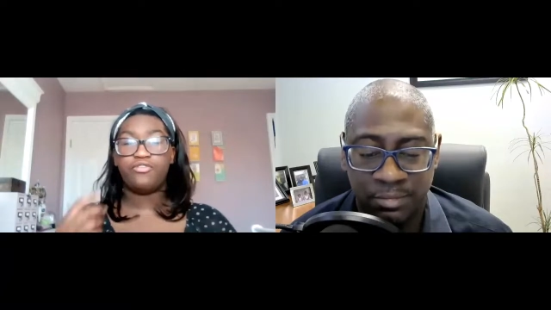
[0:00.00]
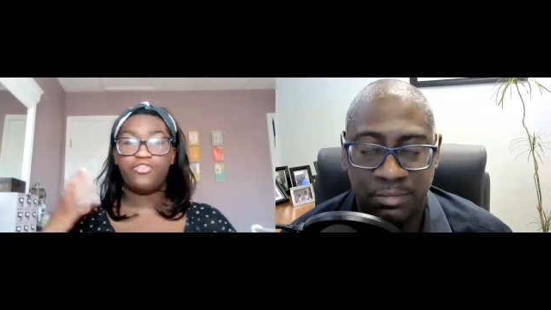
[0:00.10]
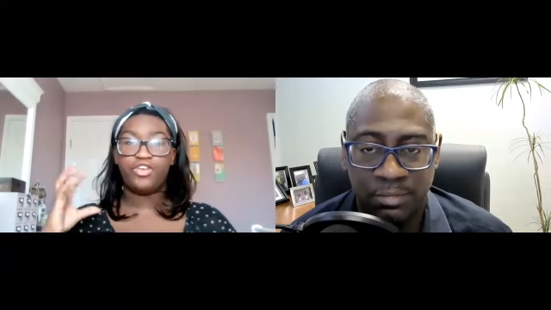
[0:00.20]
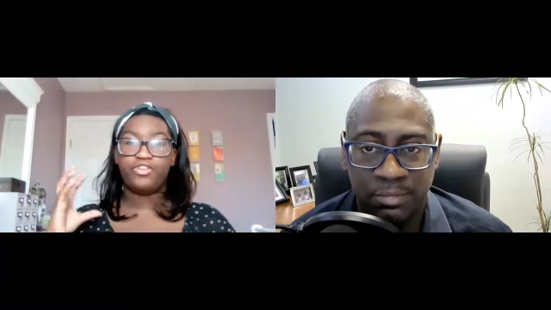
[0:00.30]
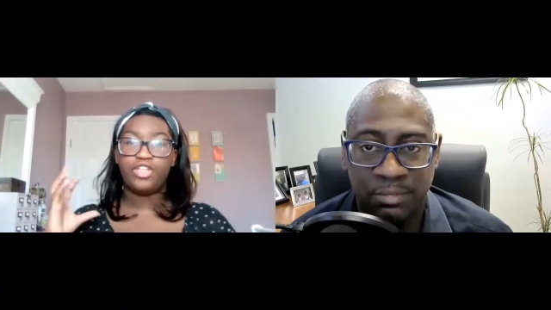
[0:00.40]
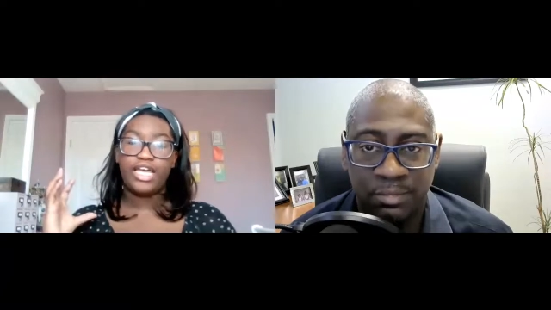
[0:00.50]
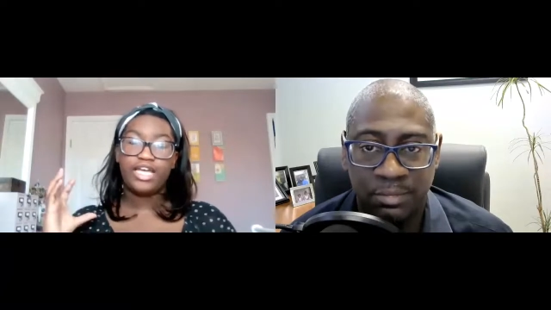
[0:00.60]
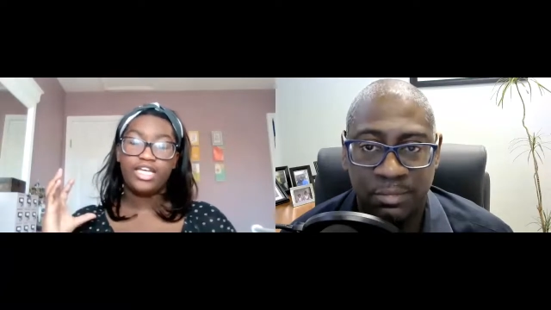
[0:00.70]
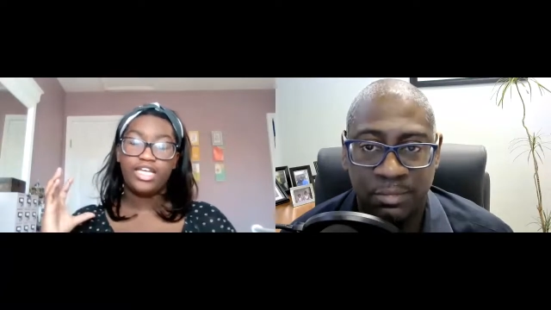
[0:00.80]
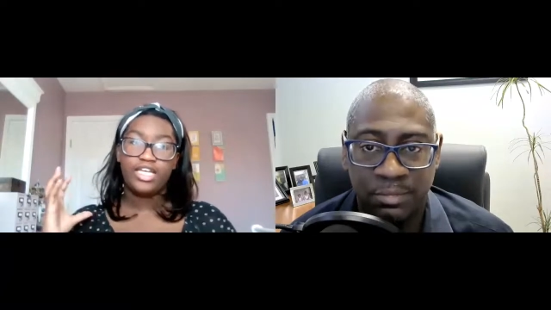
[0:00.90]
Speaker 1: don't feel
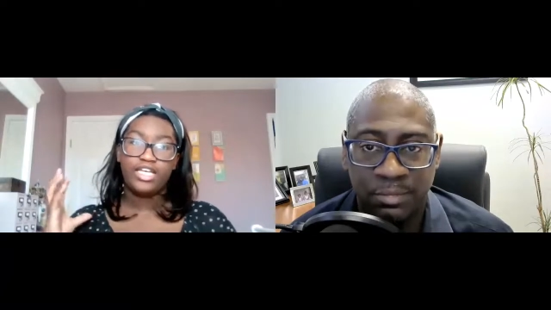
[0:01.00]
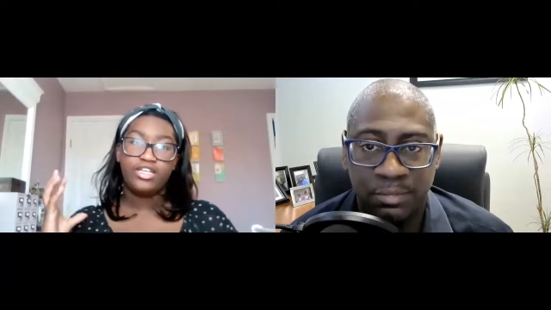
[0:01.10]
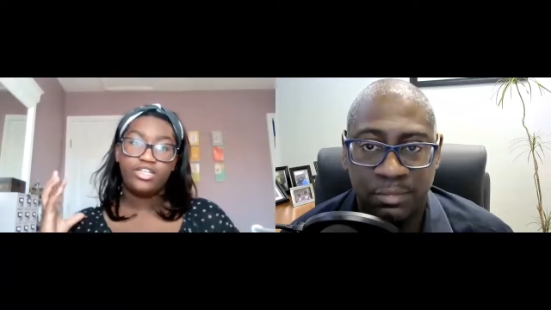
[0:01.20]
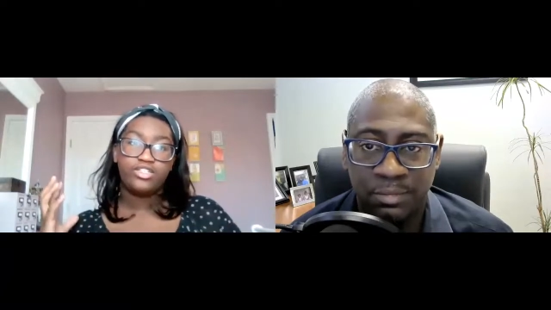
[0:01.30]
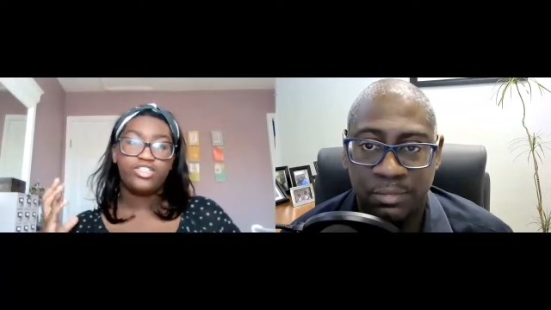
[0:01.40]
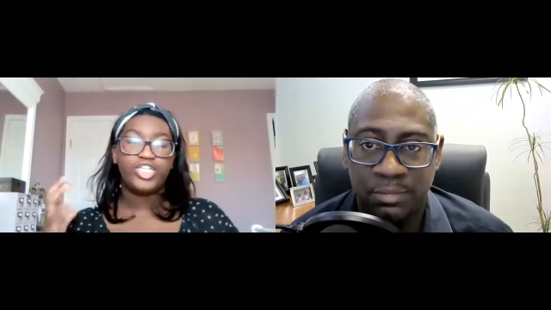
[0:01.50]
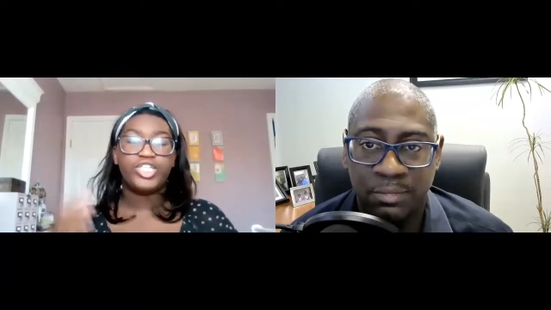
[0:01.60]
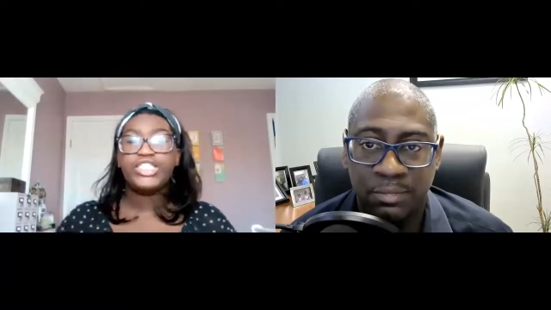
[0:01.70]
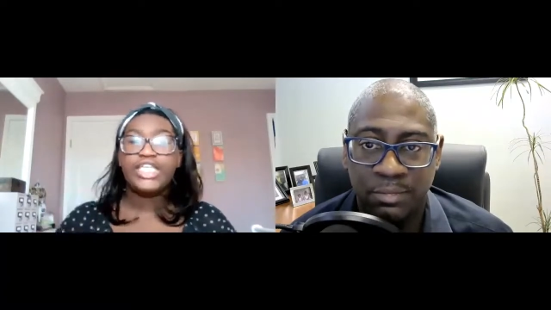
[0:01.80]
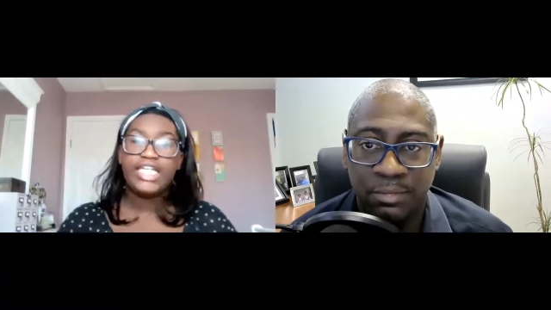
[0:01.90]
like
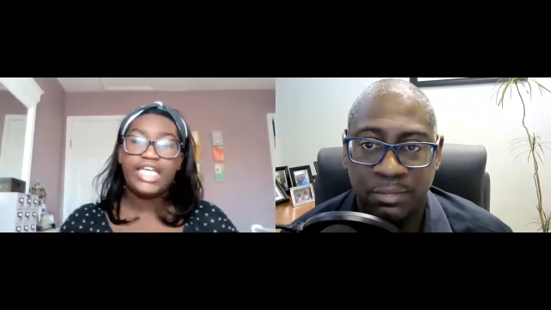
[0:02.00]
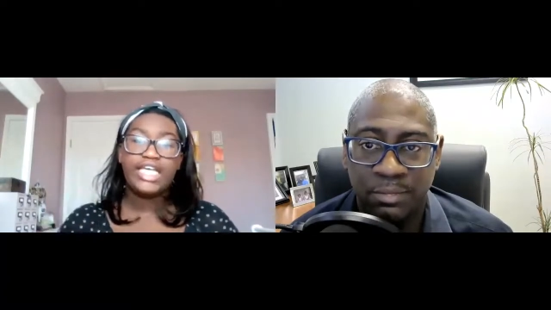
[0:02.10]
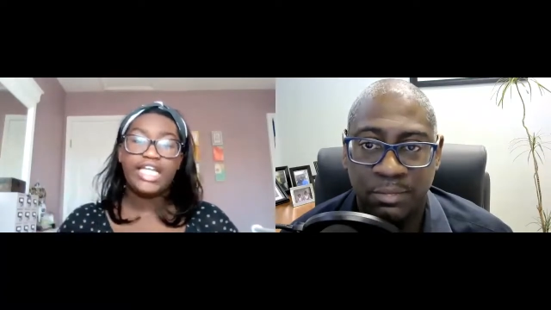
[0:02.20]
certain in it.